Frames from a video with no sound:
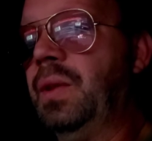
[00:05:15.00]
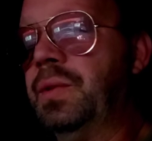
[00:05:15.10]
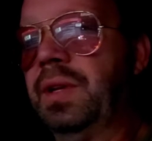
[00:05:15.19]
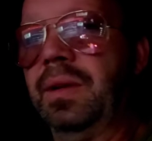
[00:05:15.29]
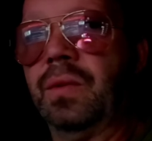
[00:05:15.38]

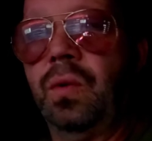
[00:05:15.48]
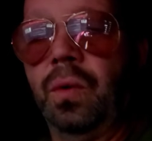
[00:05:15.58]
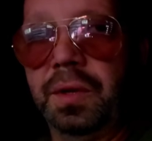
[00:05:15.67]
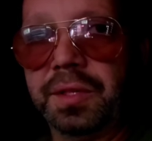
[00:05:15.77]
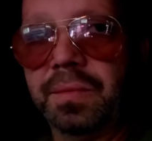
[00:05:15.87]
using, of
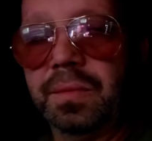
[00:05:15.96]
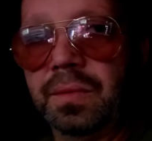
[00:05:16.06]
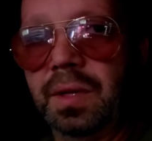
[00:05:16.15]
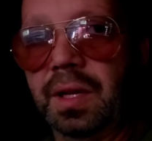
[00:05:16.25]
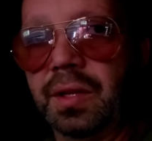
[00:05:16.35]

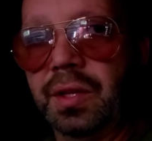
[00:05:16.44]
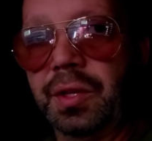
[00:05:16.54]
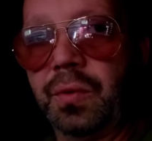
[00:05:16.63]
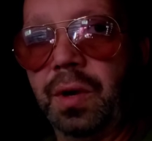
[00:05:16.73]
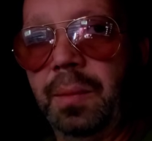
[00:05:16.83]
course,
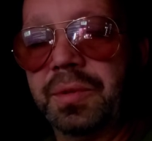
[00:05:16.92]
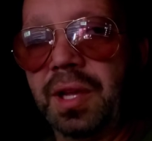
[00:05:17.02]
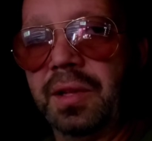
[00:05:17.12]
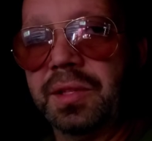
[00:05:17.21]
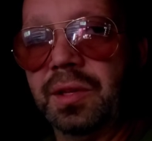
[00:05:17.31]
good
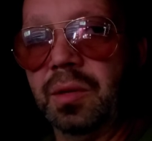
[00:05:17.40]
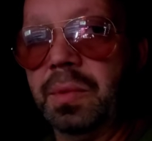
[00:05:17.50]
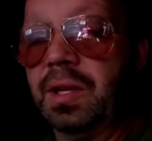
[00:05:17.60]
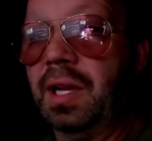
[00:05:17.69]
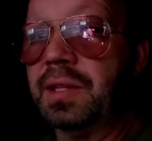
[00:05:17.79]
crimps also,
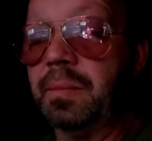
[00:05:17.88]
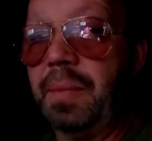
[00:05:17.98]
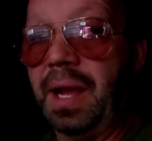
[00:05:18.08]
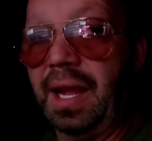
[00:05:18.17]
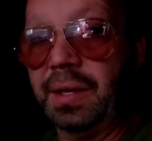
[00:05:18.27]
because a
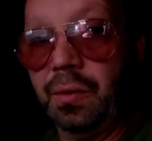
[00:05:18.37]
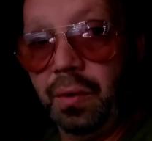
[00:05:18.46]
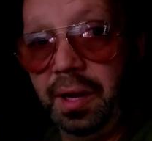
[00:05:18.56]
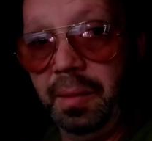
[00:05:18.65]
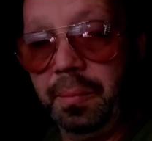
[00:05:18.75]
bad
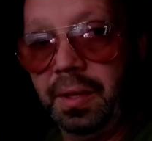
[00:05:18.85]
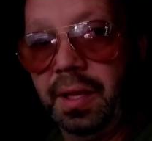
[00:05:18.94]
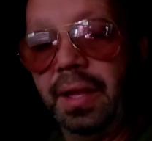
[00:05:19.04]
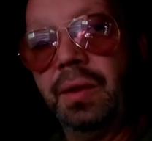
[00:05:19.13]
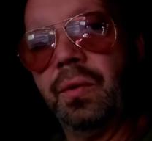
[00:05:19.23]
crimp
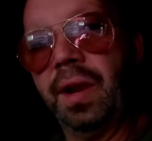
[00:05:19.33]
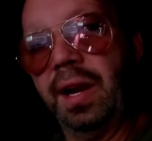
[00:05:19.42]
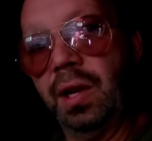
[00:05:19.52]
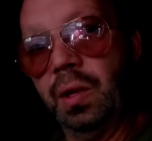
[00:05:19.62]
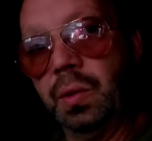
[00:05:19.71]
can
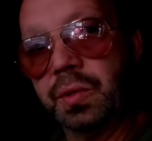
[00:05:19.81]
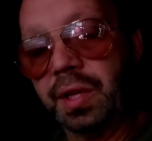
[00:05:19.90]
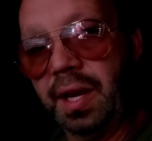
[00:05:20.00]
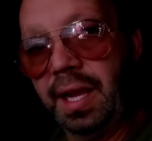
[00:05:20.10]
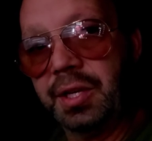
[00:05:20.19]
create a loose
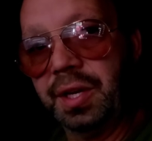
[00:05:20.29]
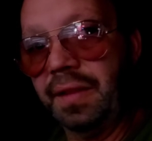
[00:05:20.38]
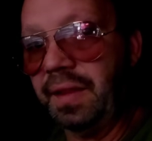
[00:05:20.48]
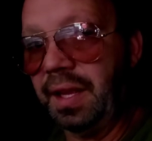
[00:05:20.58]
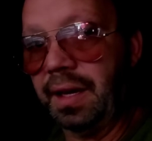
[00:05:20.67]

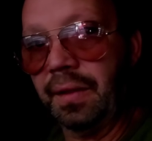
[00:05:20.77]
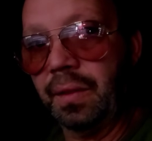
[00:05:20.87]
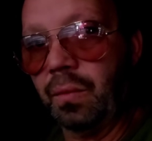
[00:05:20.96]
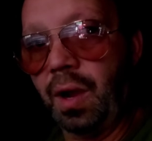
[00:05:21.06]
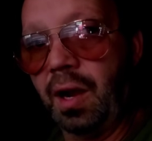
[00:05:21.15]
connection at the end
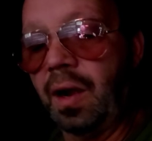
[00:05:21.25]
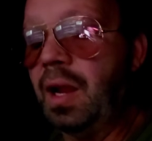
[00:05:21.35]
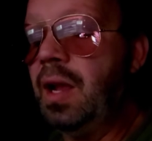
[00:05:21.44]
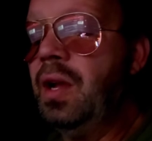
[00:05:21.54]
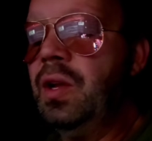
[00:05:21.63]
of the wire.
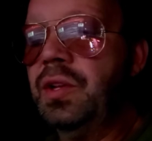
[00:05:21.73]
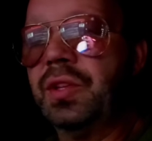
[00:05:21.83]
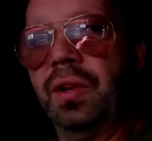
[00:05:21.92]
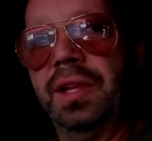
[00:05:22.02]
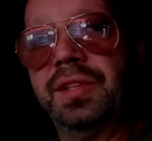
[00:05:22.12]

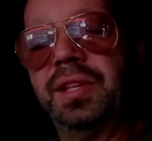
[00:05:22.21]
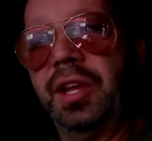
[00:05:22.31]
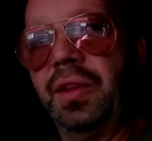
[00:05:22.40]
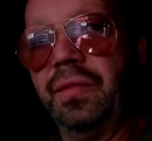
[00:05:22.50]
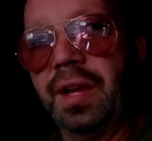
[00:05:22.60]
So let's
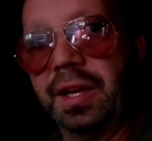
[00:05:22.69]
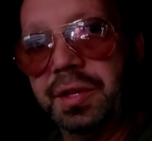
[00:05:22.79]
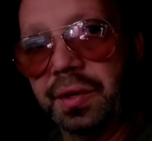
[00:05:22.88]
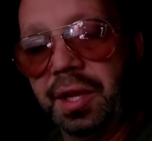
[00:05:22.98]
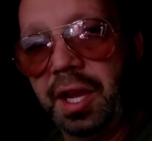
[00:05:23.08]
say you've
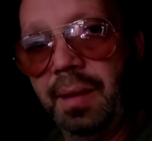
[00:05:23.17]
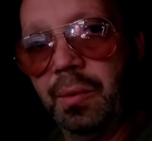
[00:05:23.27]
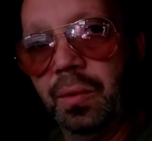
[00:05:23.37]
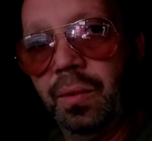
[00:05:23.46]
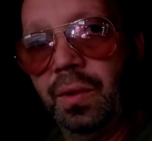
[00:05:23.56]
got your
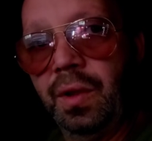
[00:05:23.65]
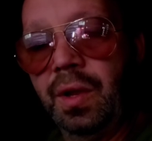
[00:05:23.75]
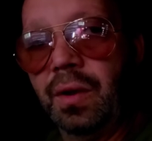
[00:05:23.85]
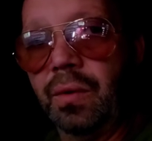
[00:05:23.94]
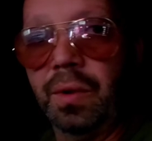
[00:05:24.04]
cable
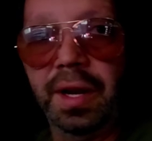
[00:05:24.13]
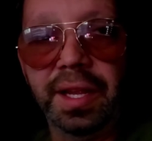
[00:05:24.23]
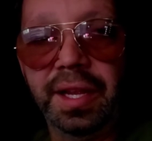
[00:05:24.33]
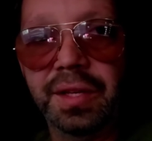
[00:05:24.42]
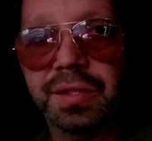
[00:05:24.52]

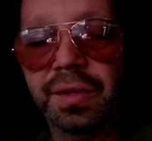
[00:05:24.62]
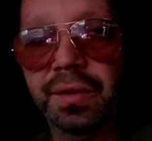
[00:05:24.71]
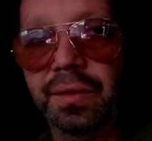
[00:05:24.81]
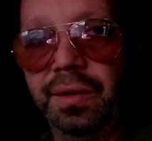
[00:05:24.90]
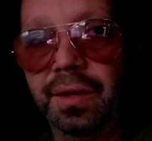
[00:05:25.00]
running into
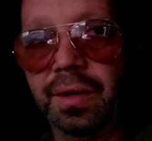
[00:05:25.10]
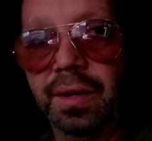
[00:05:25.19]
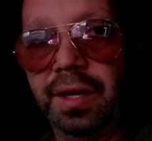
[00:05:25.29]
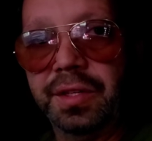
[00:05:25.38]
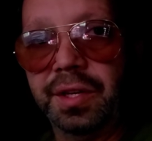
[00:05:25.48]

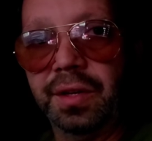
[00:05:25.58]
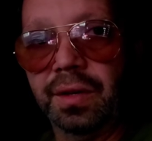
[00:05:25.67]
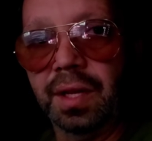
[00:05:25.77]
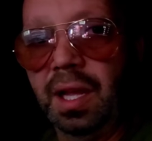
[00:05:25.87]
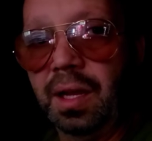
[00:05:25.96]

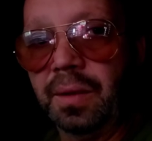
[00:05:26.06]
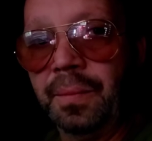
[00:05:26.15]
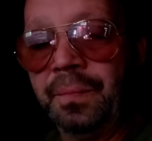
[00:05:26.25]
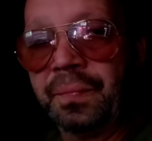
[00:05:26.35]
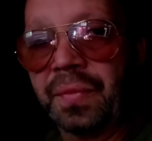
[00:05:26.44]
your lug,